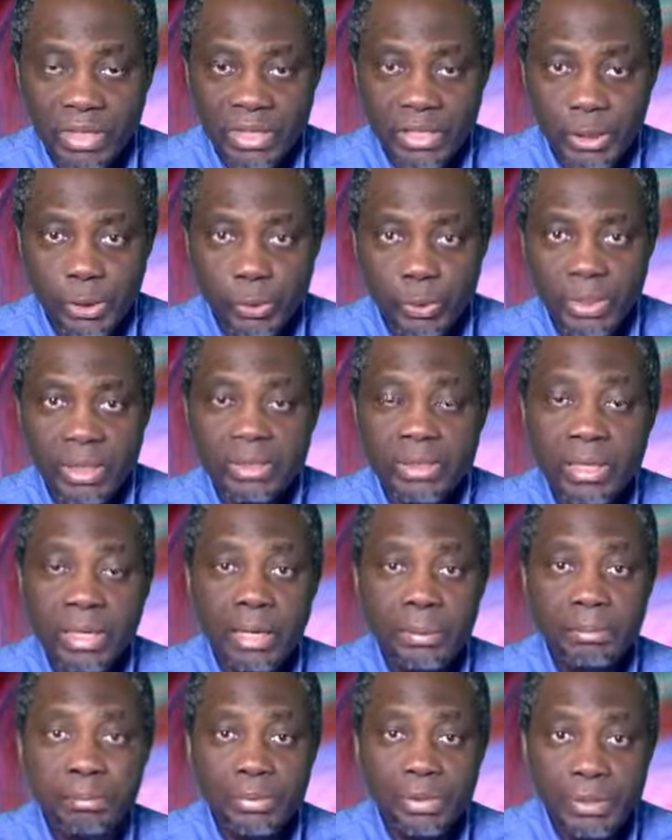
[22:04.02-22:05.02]
and new earth
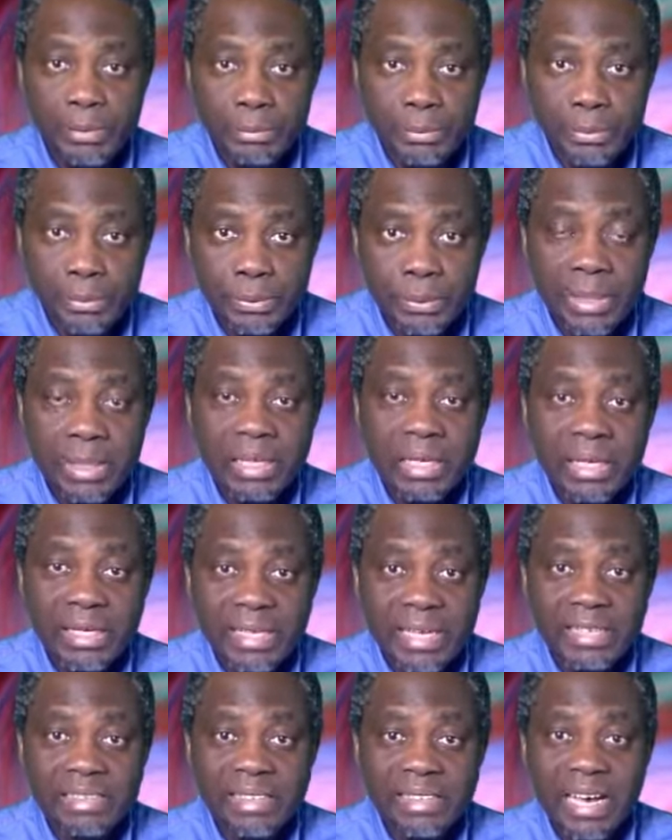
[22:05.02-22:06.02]
are people
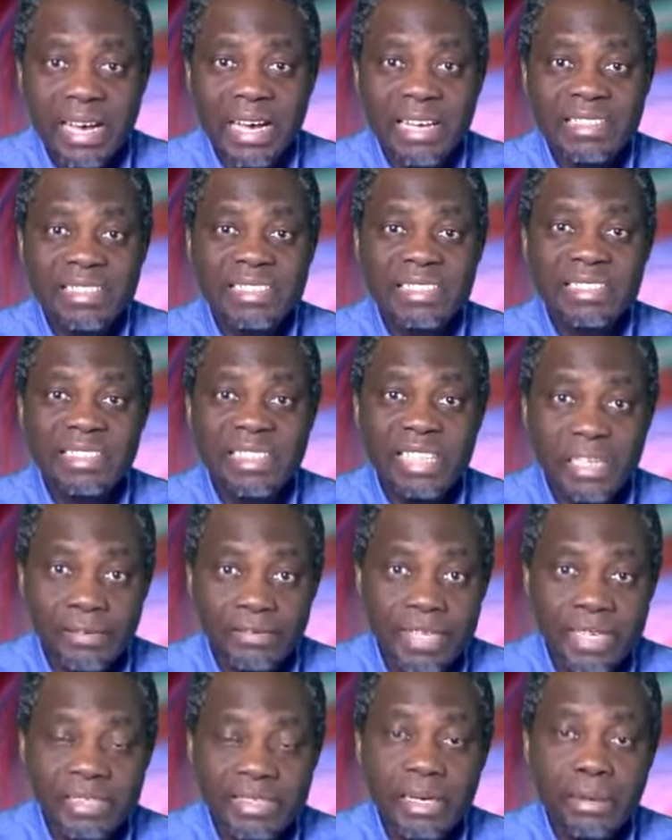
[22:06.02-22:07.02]
that are
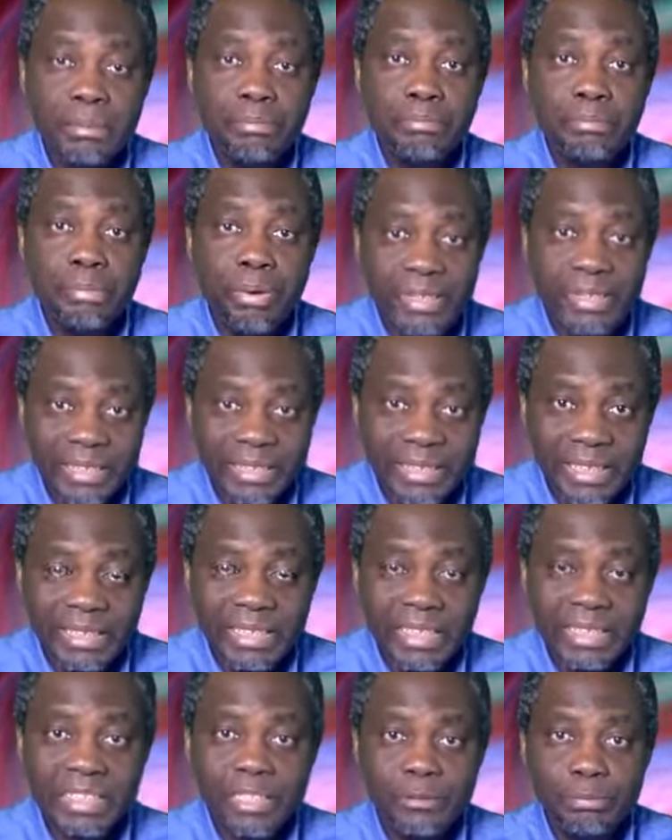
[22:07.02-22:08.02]
saved, that are born again,
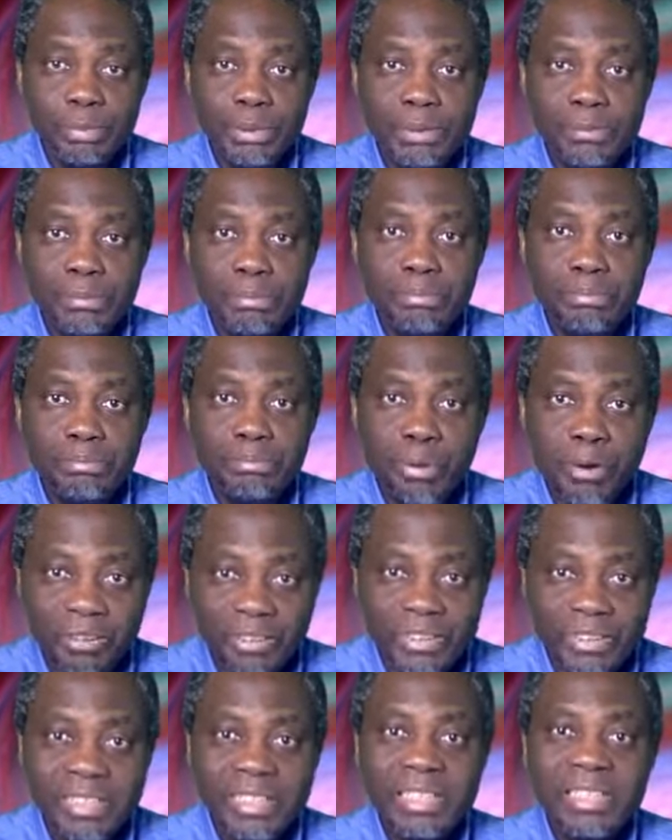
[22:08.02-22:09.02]
that have been
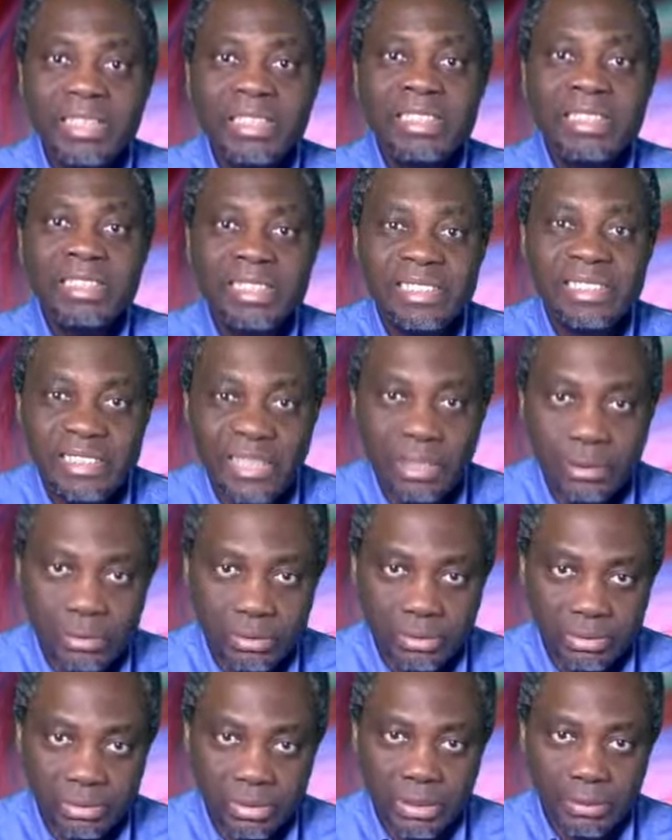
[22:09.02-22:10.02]
born the
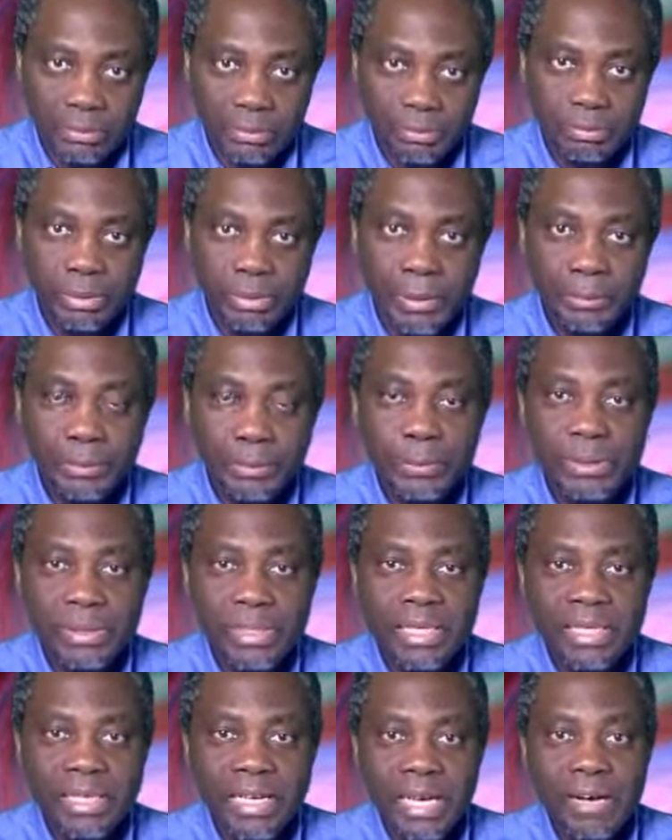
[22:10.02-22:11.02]
second time. People
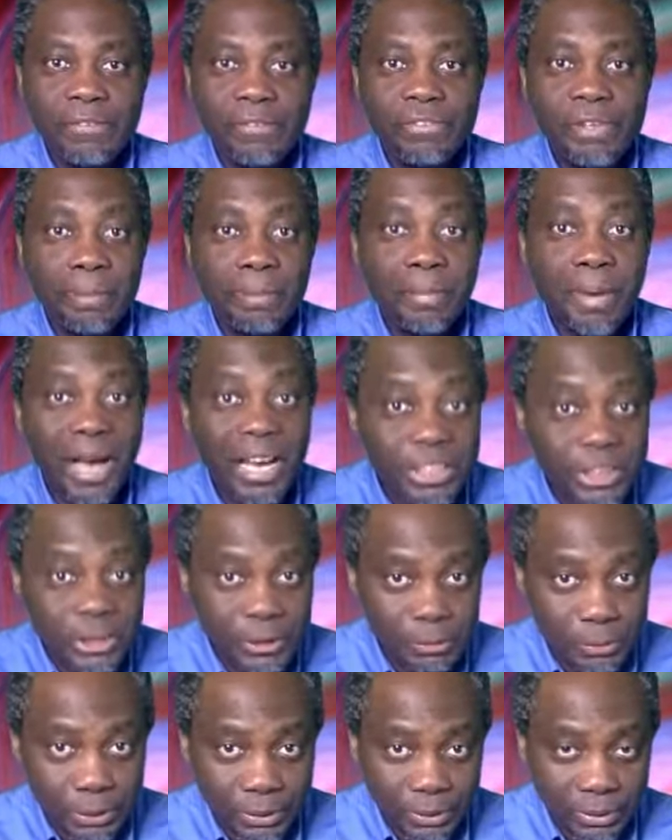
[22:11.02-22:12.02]
that have the
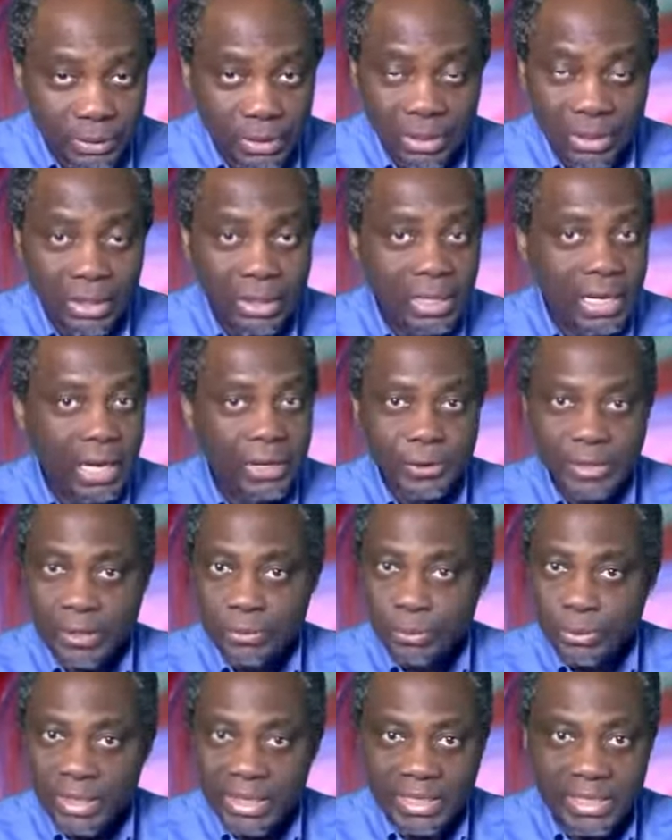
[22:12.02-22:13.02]
passport. And you
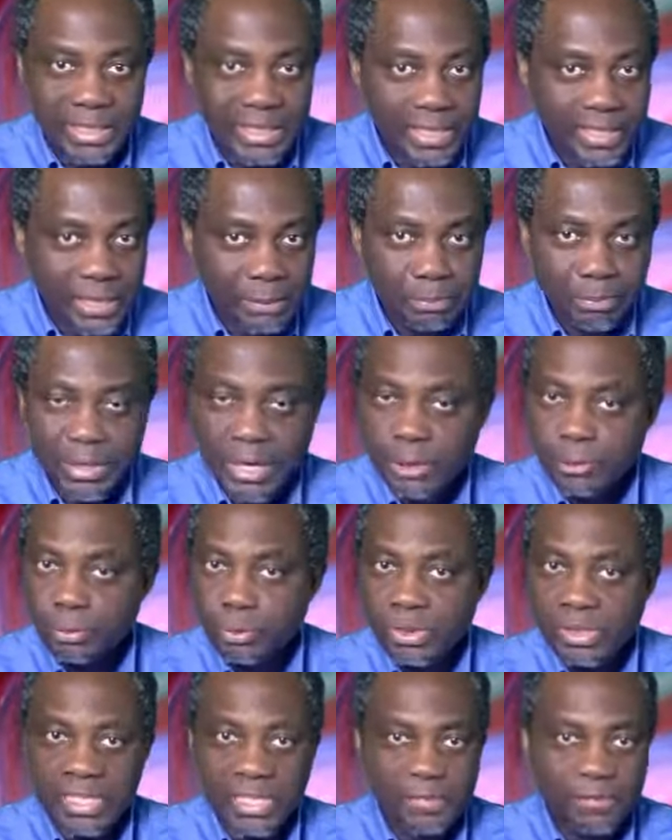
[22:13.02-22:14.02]
can only get that
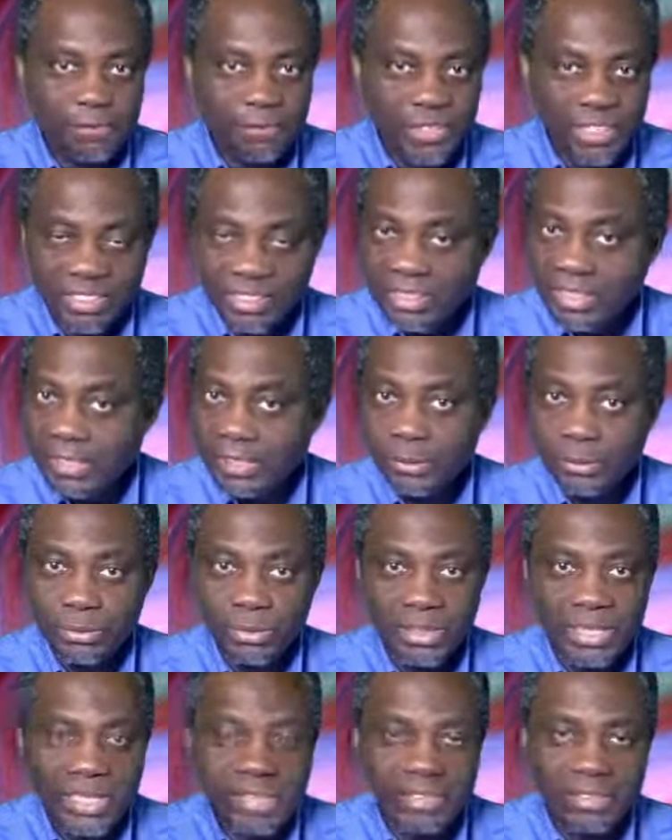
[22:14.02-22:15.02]
passport, that visa
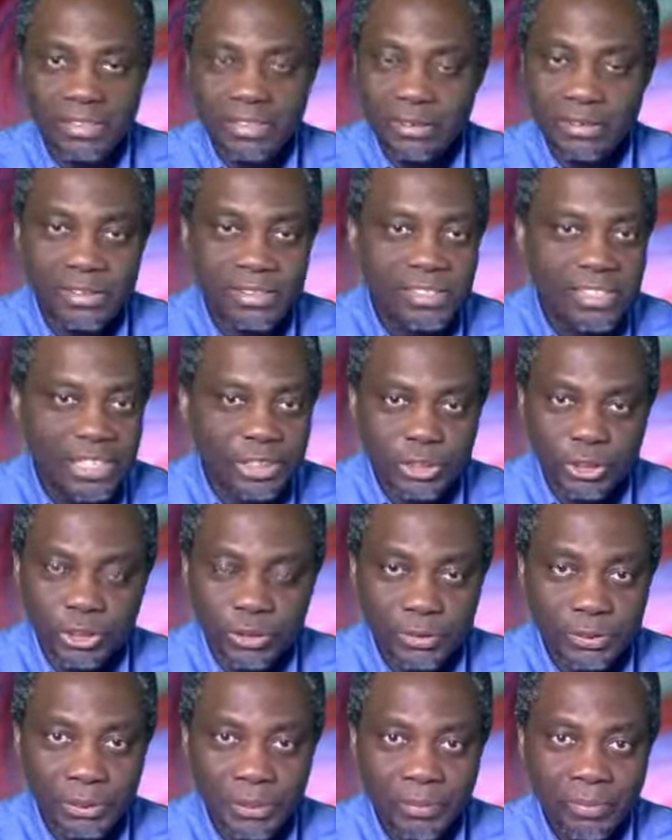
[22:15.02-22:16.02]
into that
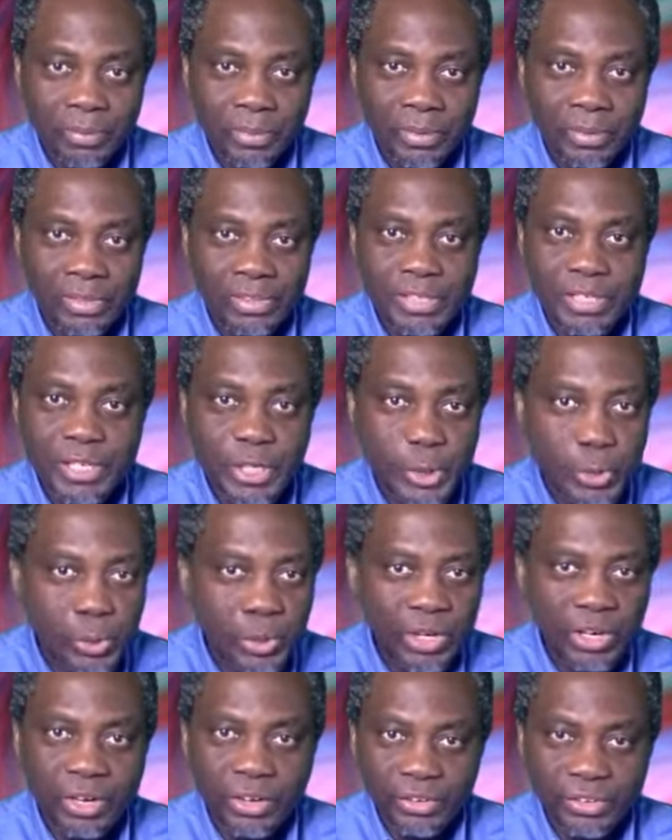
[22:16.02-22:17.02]
nation, the
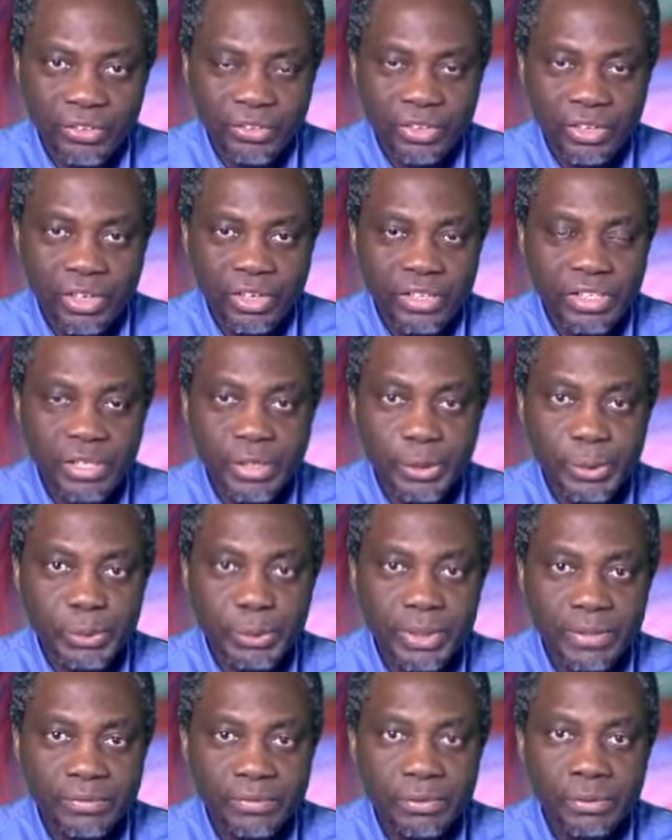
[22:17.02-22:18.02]
new earth, the new
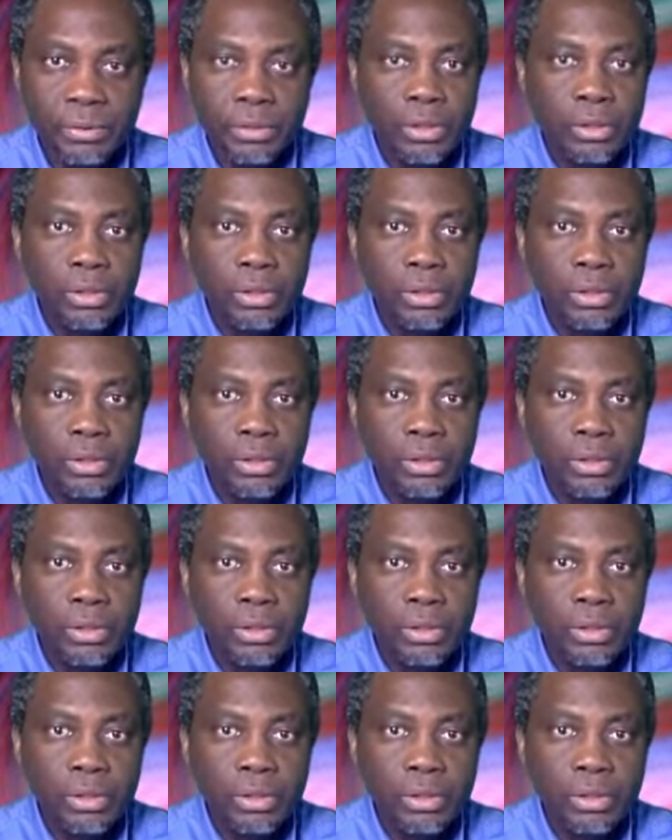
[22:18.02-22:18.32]
heaven.